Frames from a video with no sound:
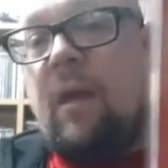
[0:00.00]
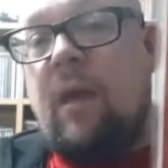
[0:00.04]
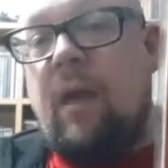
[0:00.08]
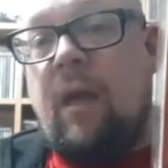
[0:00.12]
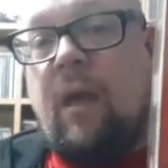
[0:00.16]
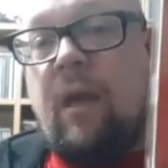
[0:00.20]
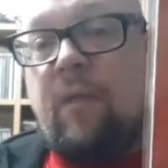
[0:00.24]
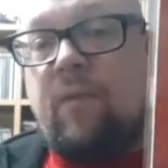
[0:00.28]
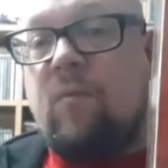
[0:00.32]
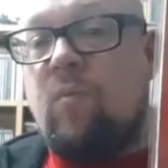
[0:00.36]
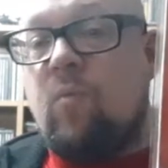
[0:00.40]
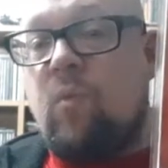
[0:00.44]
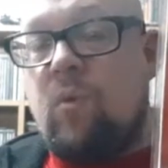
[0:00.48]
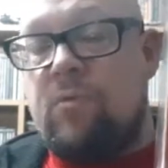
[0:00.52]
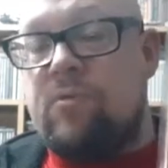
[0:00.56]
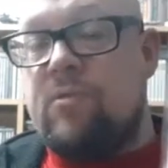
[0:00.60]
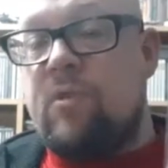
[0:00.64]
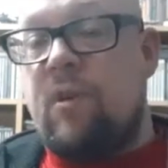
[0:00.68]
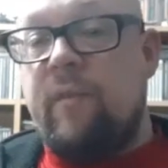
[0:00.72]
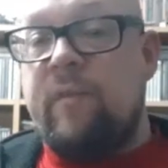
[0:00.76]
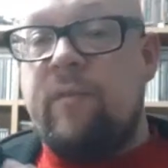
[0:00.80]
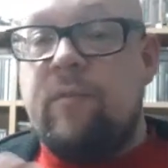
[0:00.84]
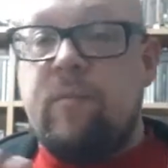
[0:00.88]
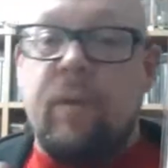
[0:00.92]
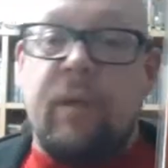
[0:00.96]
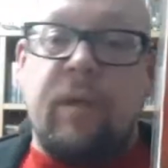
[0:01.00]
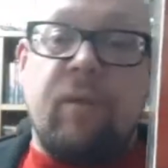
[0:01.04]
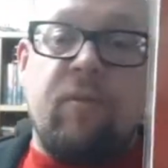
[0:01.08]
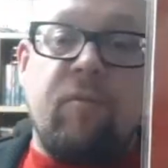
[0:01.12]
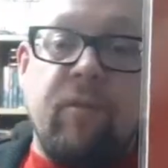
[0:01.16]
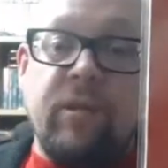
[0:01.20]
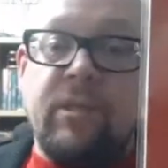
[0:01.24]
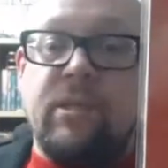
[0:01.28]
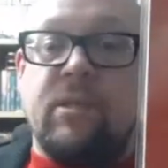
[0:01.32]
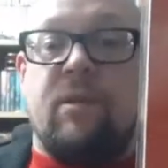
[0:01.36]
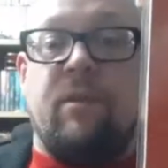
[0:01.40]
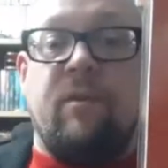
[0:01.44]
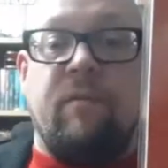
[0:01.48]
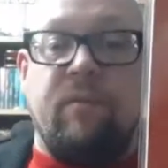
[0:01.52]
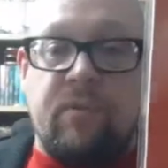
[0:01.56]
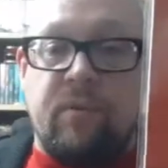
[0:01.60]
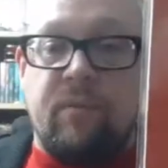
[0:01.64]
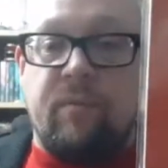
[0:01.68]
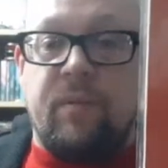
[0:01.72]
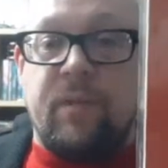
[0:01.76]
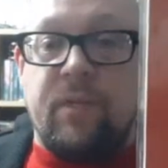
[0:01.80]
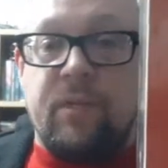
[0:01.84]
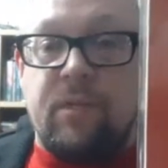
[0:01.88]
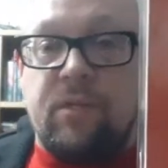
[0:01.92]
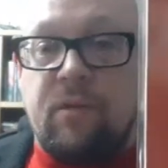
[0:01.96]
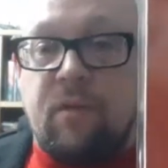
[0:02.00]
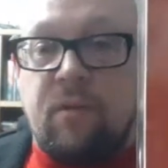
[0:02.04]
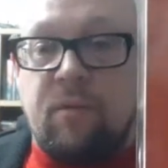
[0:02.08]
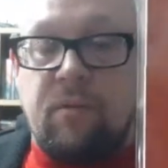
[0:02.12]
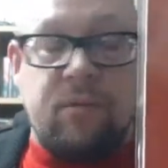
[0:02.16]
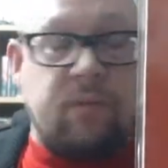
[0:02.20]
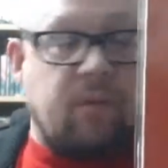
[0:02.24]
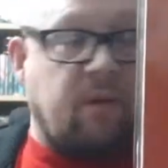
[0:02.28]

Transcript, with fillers: and whilst I've been critical of some of the songs